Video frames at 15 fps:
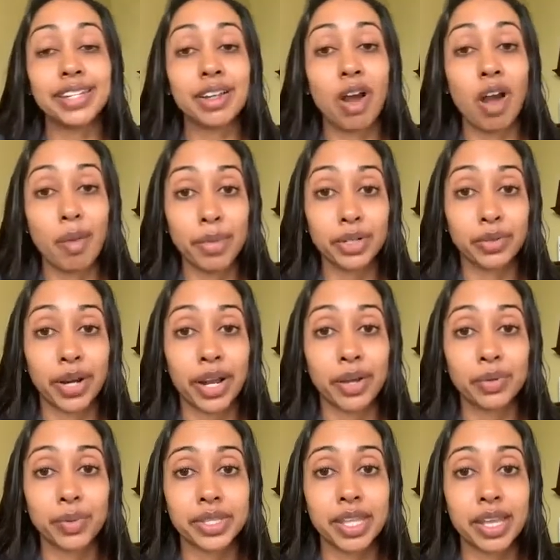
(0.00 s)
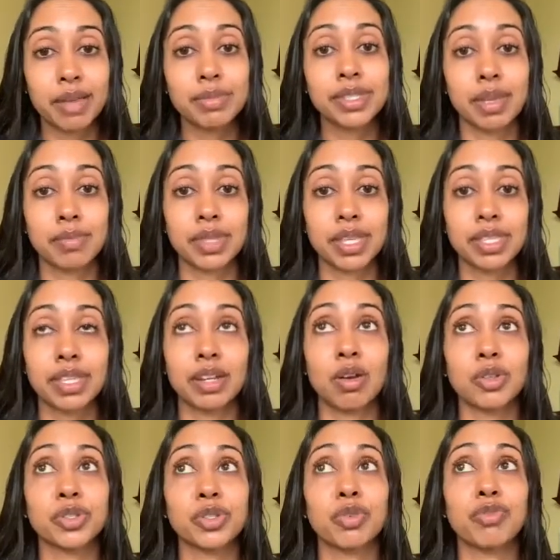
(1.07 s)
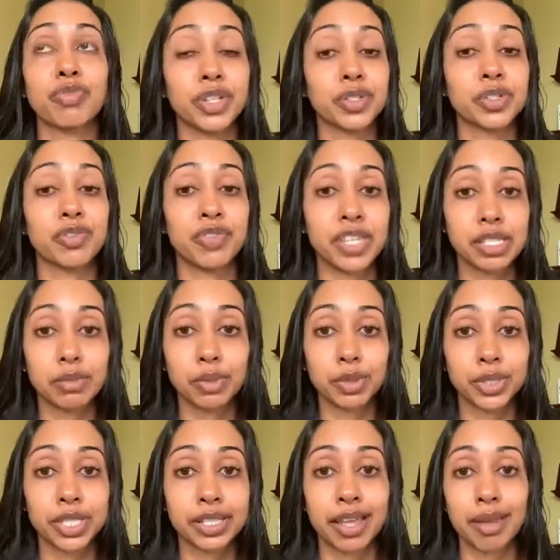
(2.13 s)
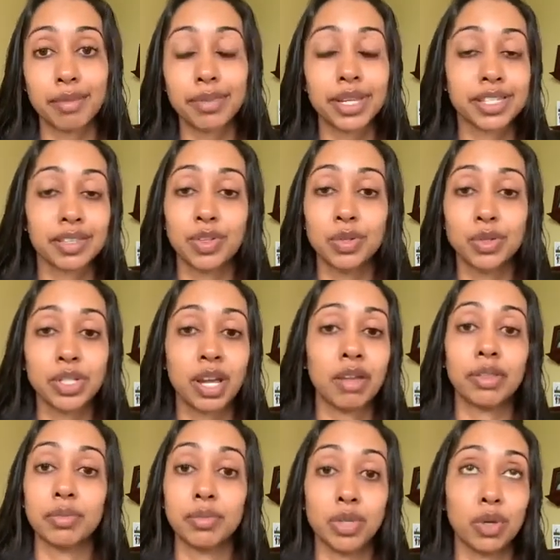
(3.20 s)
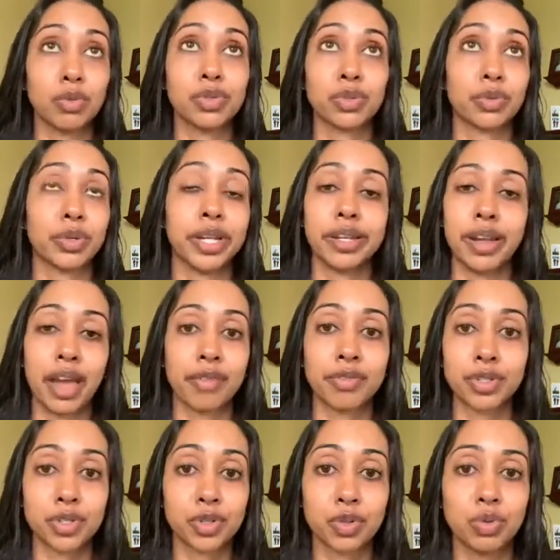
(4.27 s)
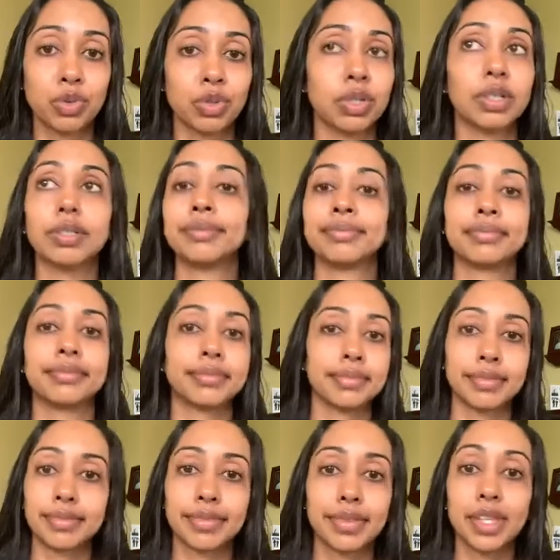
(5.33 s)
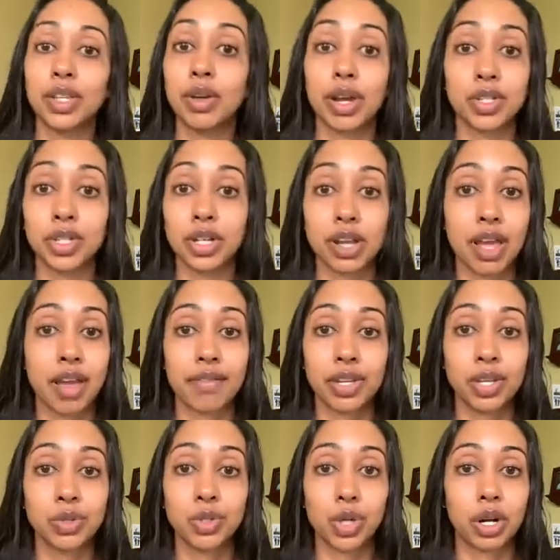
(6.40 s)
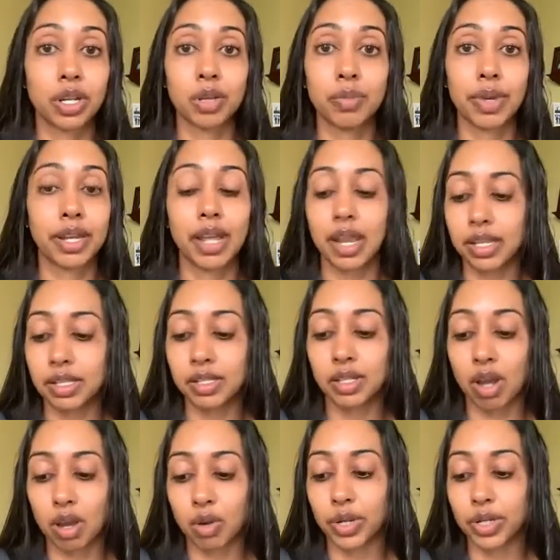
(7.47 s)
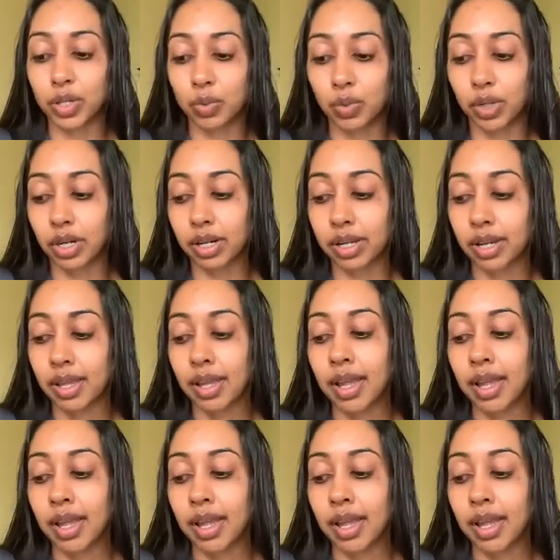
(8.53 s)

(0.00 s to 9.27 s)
a common ground with them, something that also feels feasible to them, because if you tell them no screen after school, you guys are going to have a huge argument and it's not going to work.